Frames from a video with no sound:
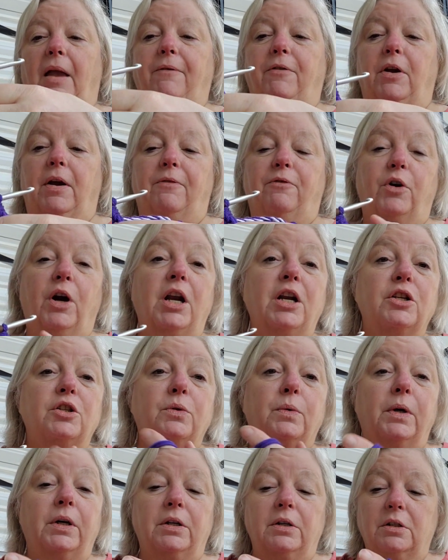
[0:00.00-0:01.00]
if you have granny
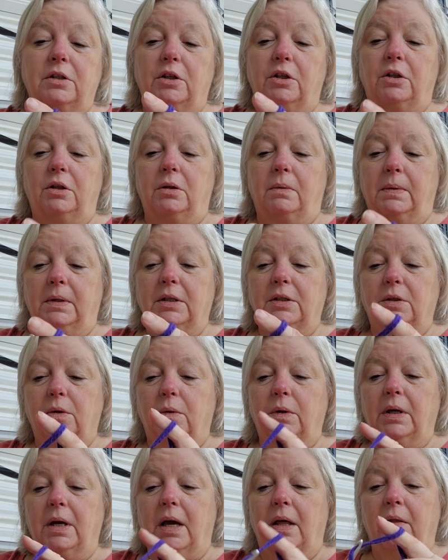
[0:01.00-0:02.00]
squares that you don't want to
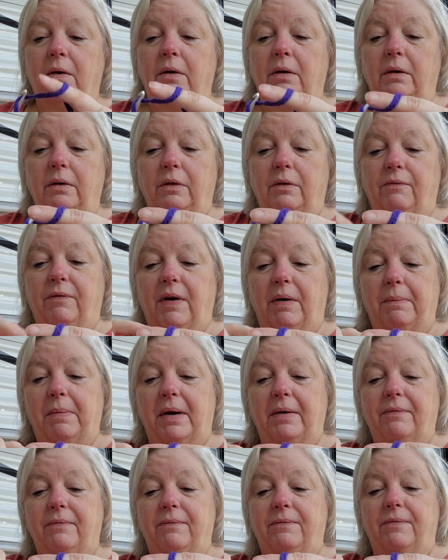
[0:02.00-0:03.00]
sew together, five
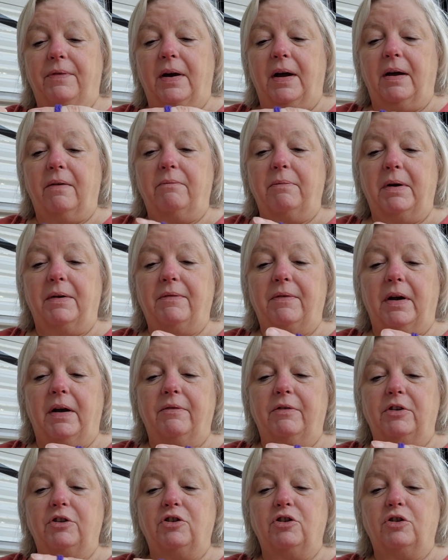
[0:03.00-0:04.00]
by five by
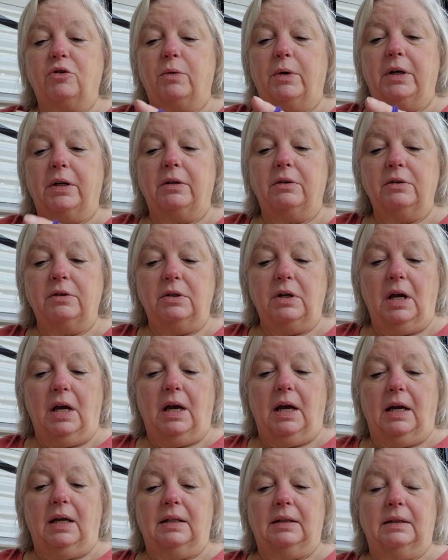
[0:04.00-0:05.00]
five inch squares,
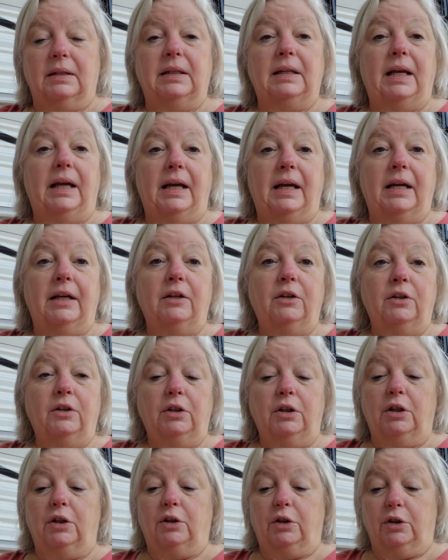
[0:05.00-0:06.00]
Lynn and
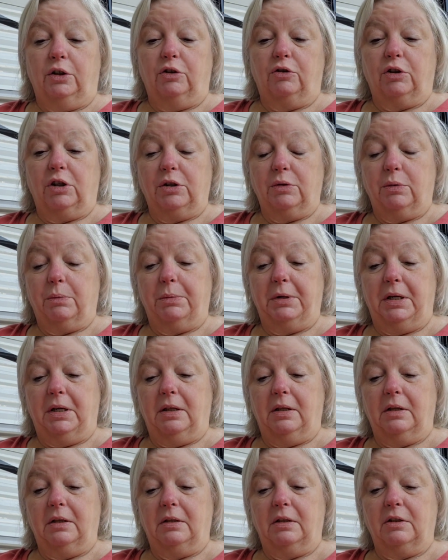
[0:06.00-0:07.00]
her address will be
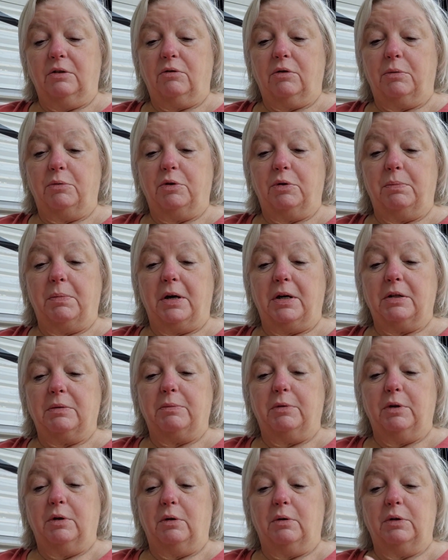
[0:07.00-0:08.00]
in the description box
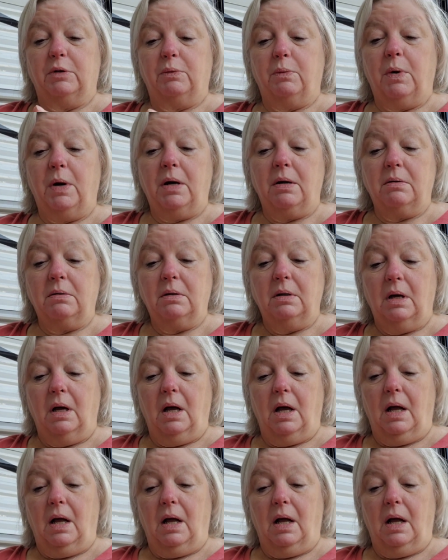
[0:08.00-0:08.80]
below as well.